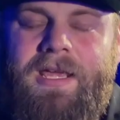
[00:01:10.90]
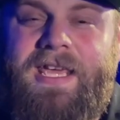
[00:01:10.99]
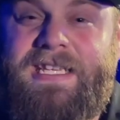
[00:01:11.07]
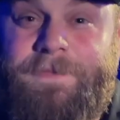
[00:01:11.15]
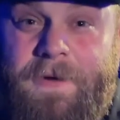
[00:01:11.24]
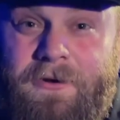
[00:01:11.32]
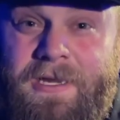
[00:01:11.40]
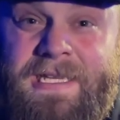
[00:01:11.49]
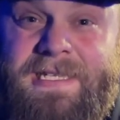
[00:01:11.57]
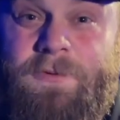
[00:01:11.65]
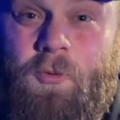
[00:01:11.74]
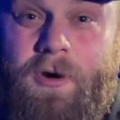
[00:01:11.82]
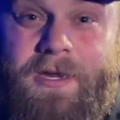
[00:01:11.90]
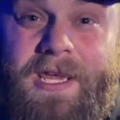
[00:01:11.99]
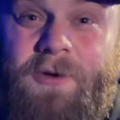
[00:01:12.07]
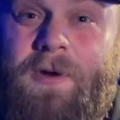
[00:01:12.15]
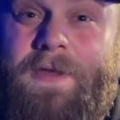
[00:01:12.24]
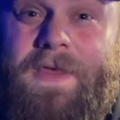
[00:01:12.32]
Experience
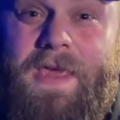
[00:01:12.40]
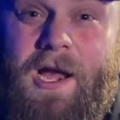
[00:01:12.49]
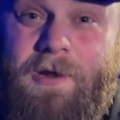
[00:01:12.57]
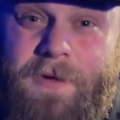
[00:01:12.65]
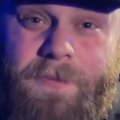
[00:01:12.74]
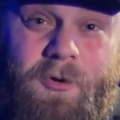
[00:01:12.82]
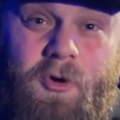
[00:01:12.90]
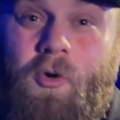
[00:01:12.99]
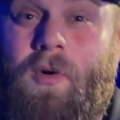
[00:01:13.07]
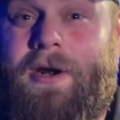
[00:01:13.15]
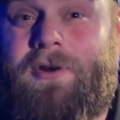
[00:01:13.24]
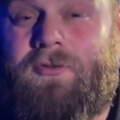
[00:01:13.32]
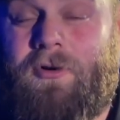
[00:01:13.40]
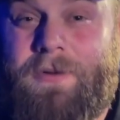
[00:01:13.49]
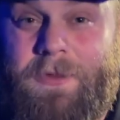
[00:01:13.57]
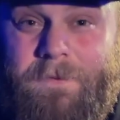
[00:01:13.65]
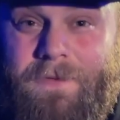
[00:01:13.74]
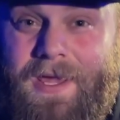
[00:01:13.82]
working with young people who want to grow in
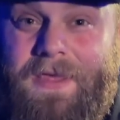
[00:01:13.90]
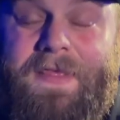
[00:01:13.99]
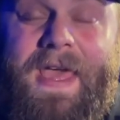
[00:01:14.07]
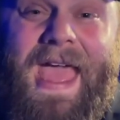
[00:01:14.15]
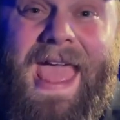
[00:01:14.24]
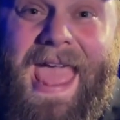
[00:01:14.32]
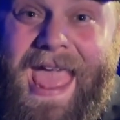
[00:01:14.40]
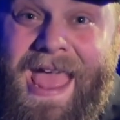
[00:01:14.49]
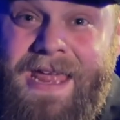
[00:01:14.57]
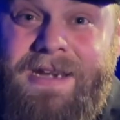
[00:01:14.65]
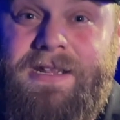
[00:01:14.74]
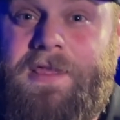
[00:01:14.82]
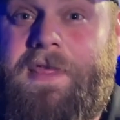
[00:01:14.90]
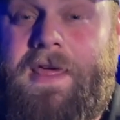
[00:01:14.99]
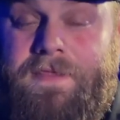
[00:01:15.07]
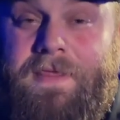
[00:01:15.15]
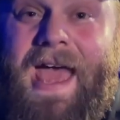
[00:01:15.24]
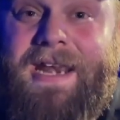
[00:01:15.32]
their faith and
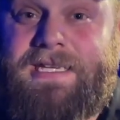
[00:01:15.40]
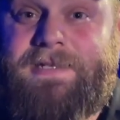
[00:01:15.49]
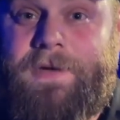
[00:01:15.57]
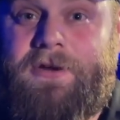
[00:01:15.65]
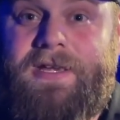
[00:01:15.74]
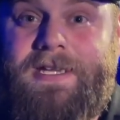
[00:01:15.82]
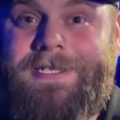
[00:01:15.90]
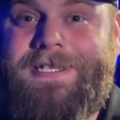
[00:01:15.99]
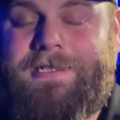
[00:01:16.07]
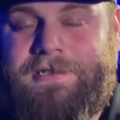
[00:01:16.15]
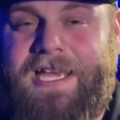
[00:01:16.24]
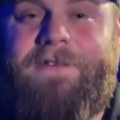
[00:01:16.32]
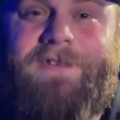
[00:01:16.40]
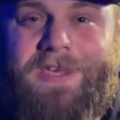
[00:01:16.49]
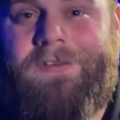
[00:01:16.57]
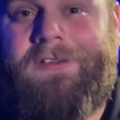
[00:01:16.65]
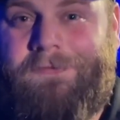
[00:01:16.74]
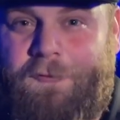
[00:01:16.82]
that that experience is life
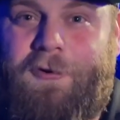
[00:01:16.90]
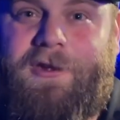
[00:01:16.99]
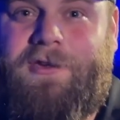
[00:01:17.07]
giving for you.